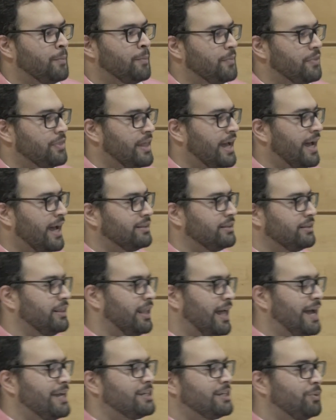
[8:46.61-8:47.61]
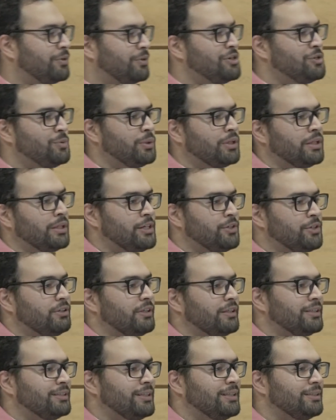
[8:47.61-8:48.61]
That last one is really
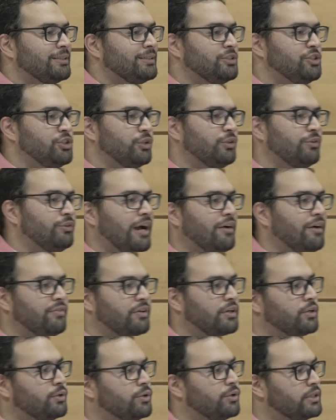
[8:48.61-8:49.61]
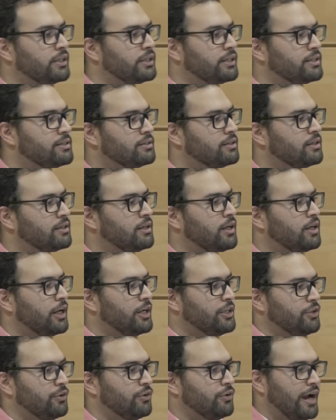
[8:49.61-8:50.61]
interesting because that's geographic coordinates and
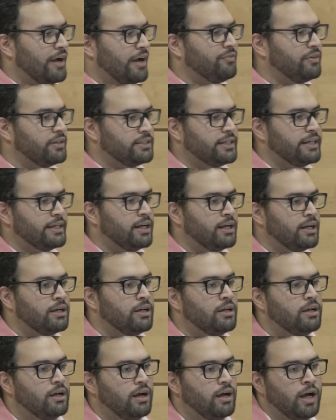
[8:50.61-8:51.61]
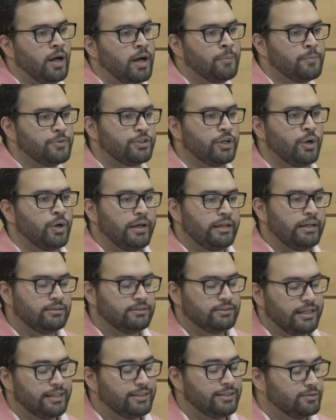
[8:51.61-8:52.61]
geographic data. So
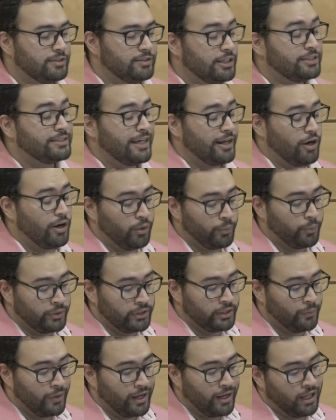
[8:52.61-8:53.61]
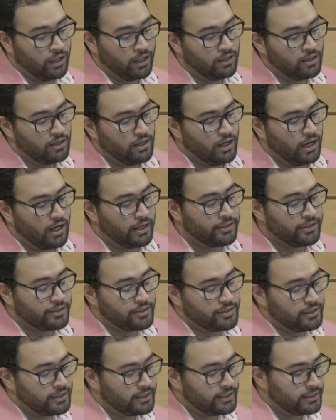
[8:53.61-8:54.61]
it does that all really well. The other
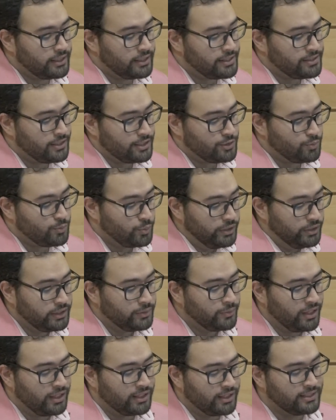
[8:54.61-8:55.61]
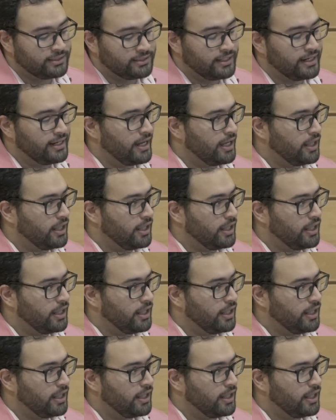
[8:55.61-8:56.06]
thing that it does really well is it